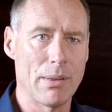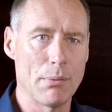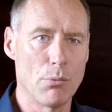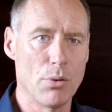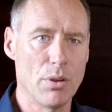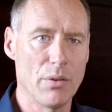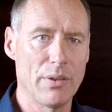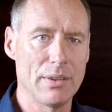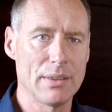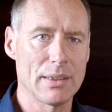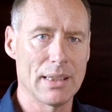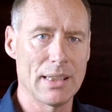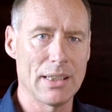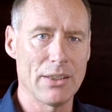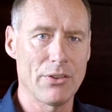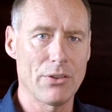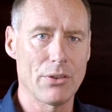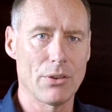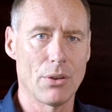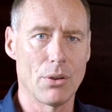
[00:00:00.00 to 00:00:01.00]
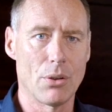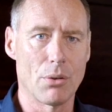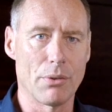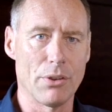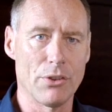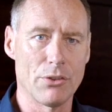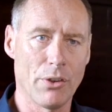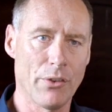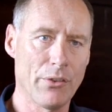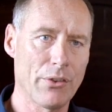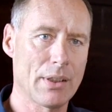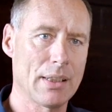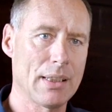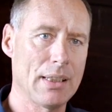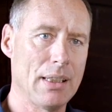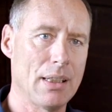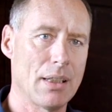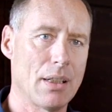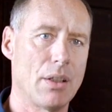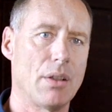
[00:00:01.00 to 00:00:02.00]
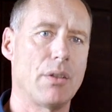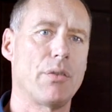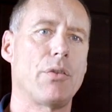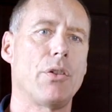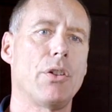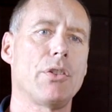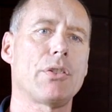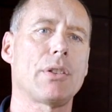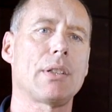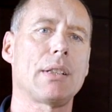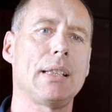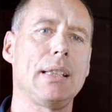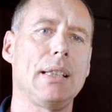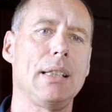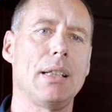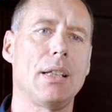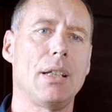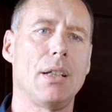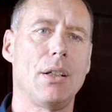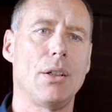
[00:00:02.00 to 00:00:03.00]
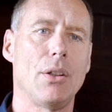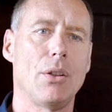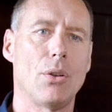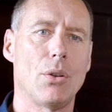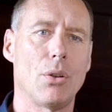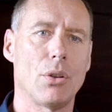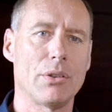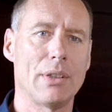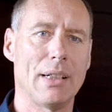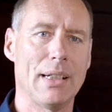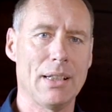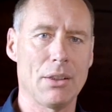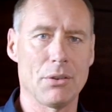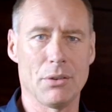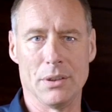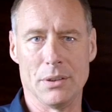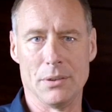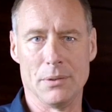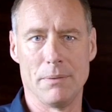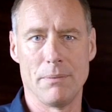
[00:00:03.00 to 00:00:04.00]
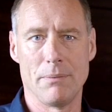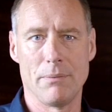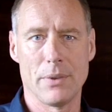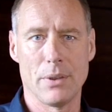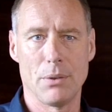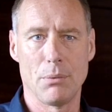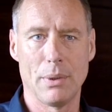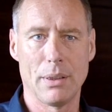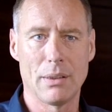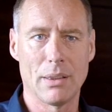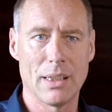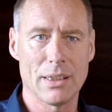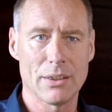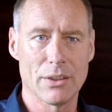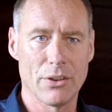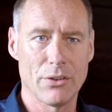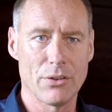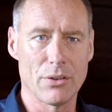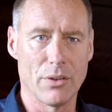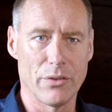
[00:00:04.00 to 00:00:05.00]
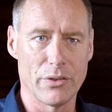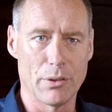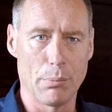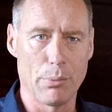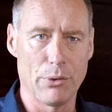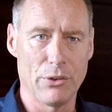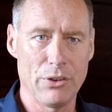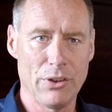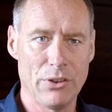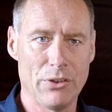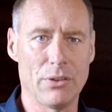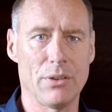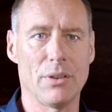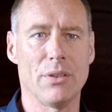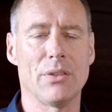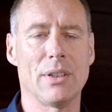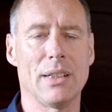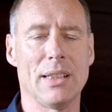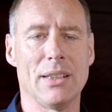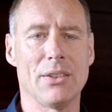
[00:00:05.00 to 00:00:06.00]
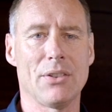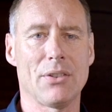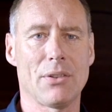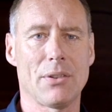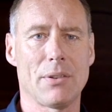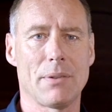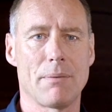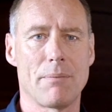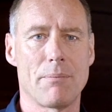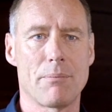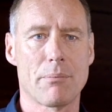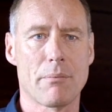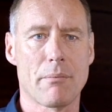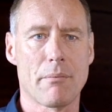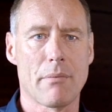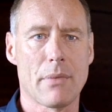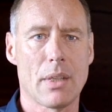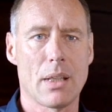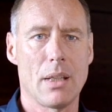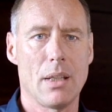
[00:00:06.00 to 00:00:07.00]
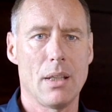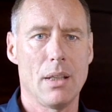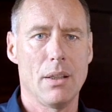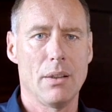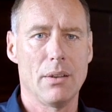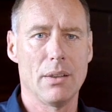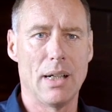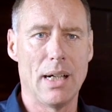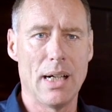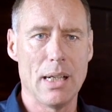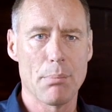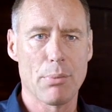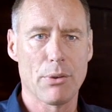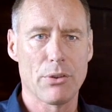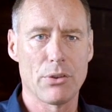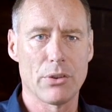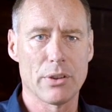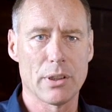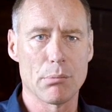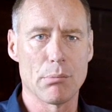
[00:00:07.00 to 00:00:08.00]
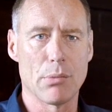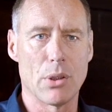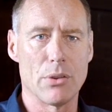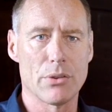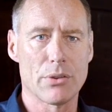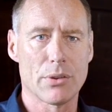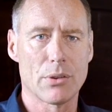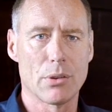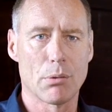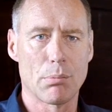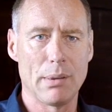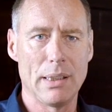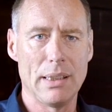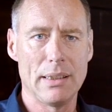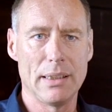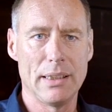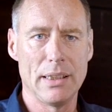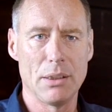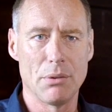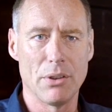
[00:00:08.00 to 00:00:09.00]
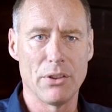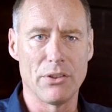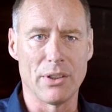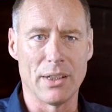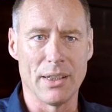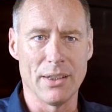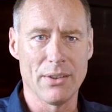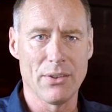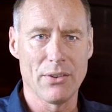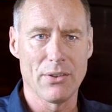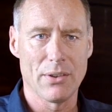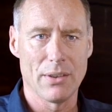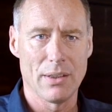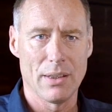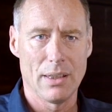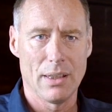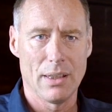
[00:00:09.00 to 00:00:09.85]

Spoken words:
when moving the lens horizontally, vertically or diagonal, regardless of the position of the lens. The hypersonic motor, completely new designed,